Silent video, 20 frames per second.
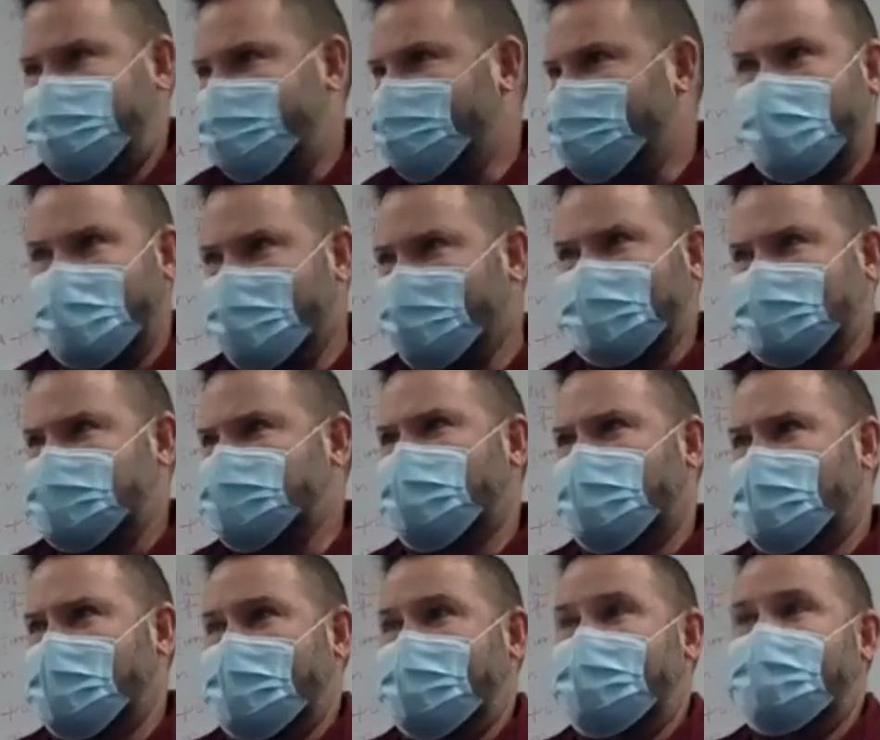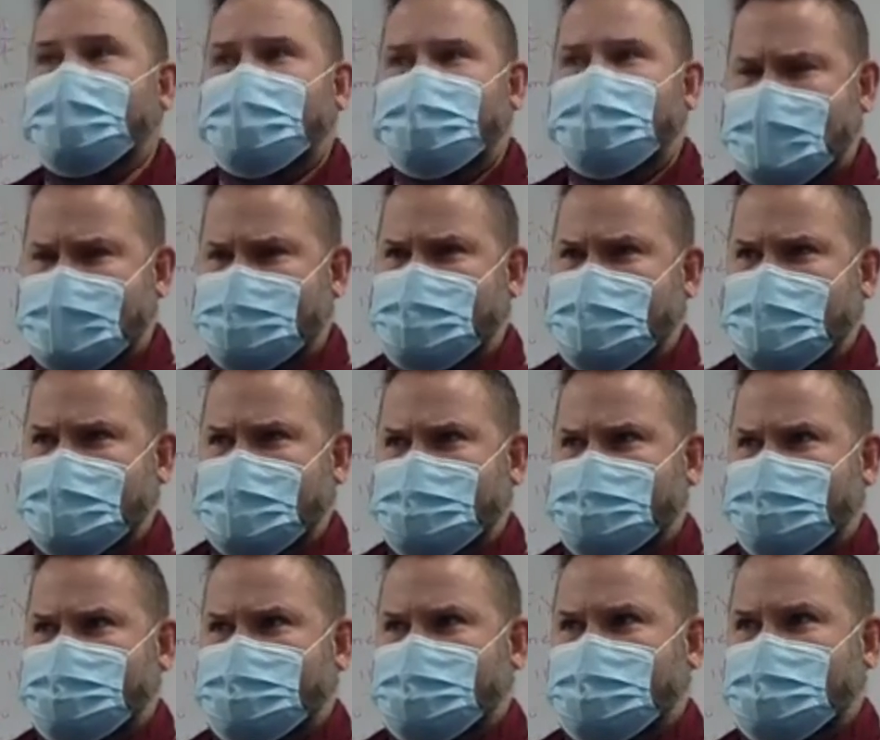perfect story, in my opinion.
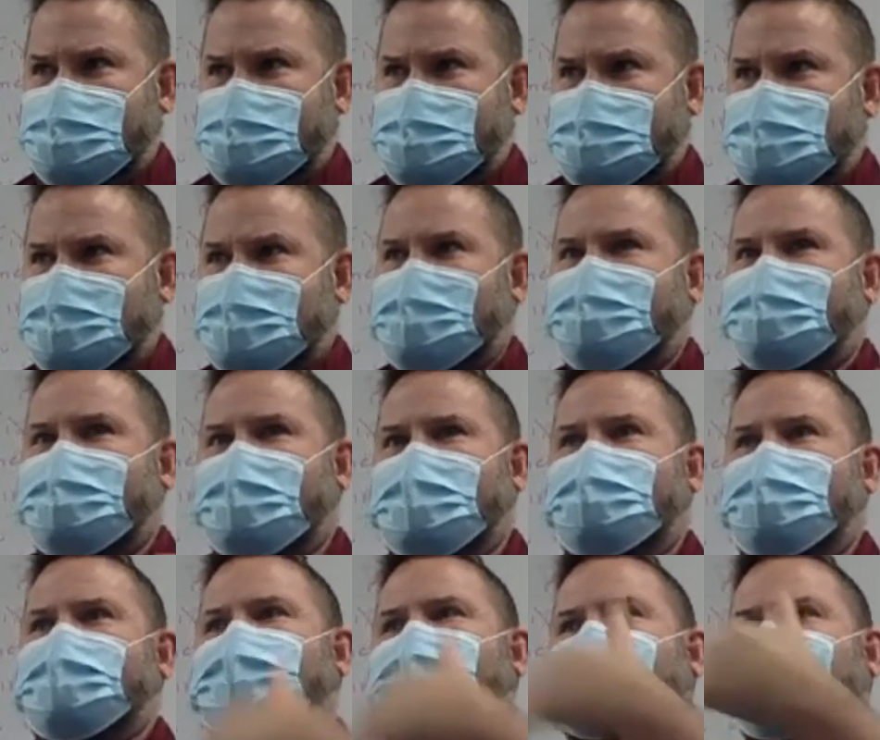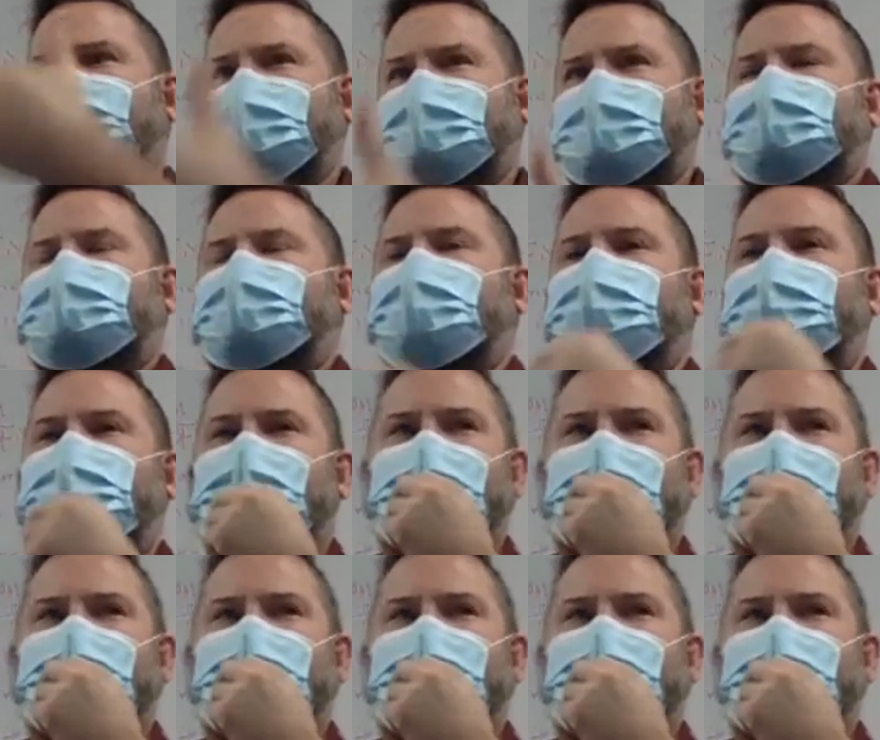Then I'm going to send it to two